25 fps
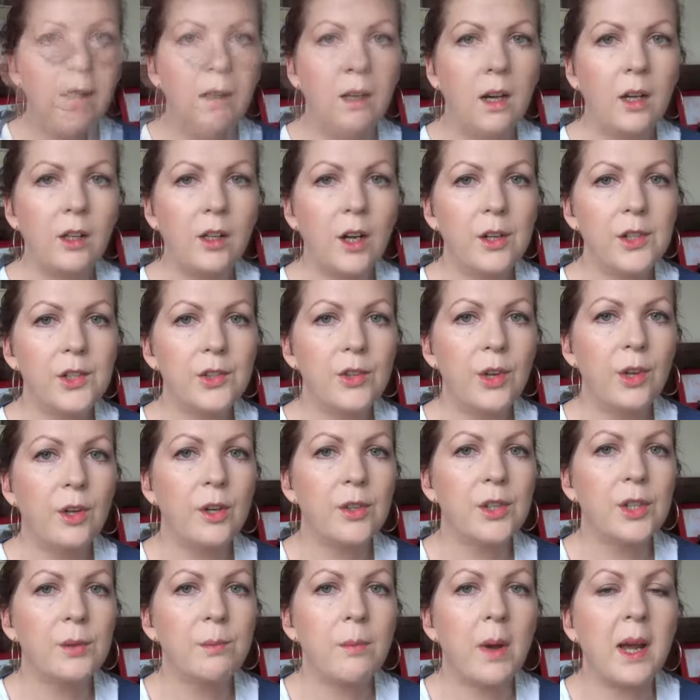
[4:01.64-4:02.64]
I'll go straight
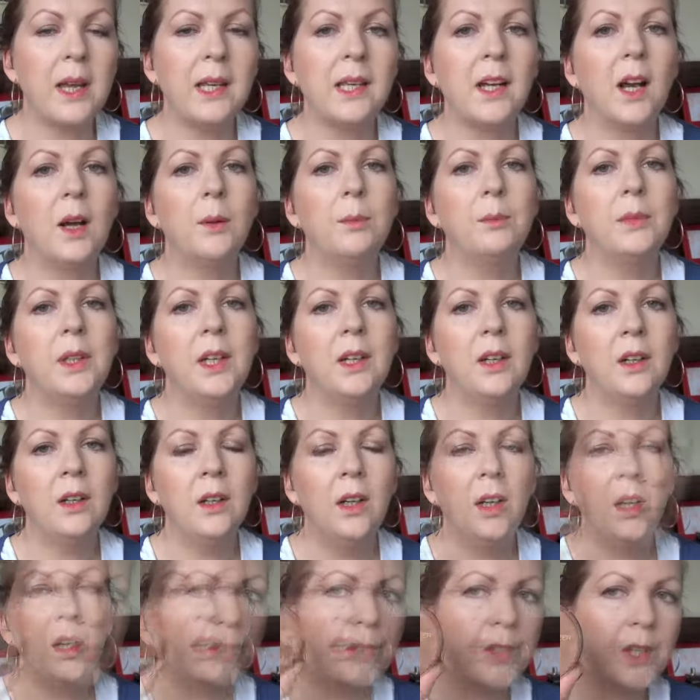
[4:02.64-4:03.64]
on to makeup now.
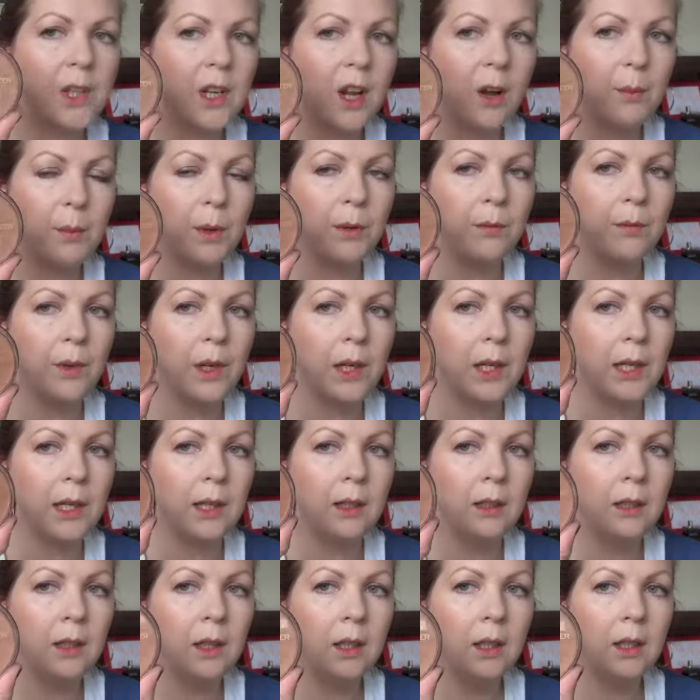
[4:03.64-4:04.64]
Bronzer that I've been
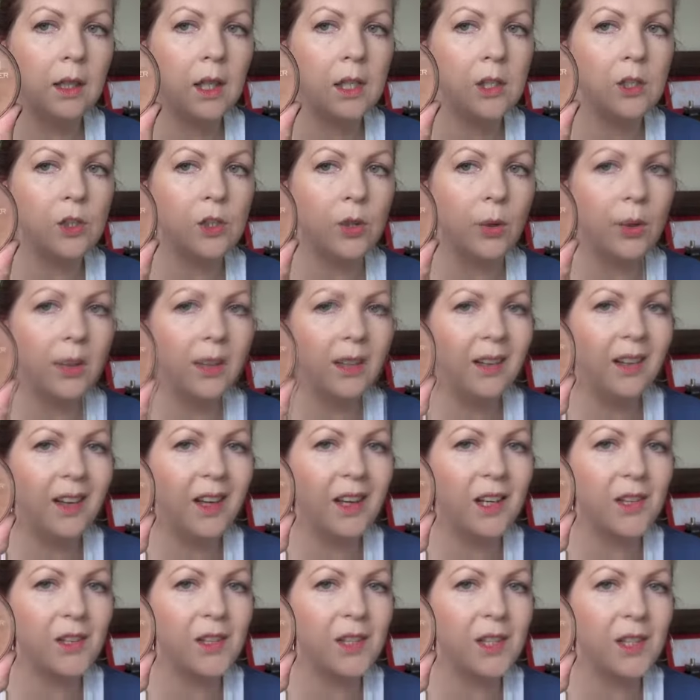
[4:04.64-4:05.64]
really enjoying,
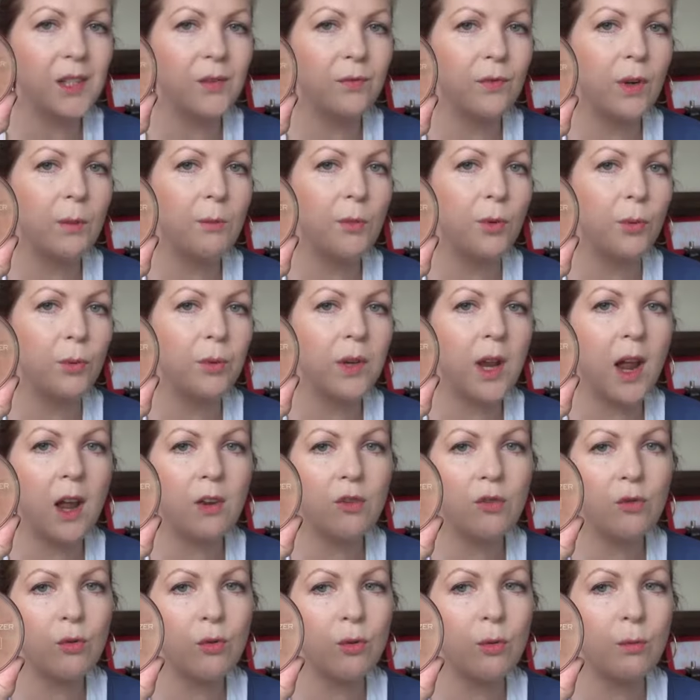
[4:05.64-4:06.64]
and it's this Rimmel
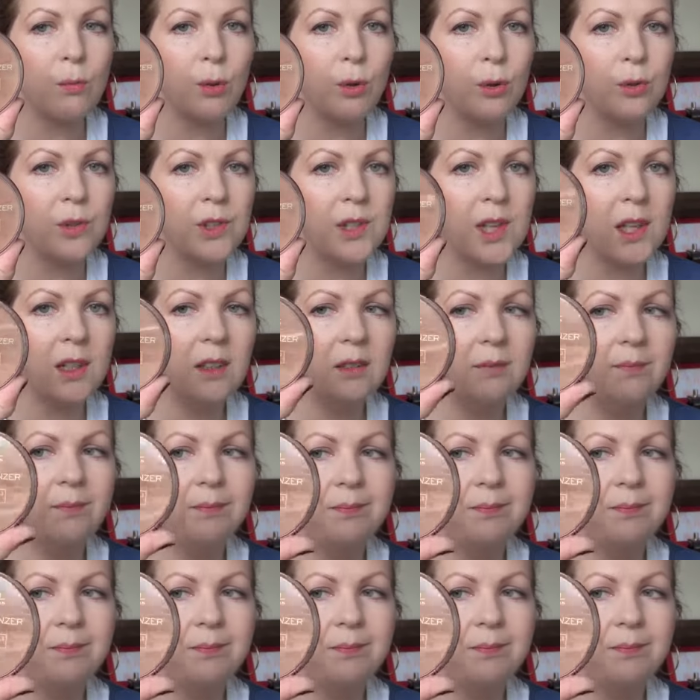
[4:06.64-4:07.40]
Natural Bronzer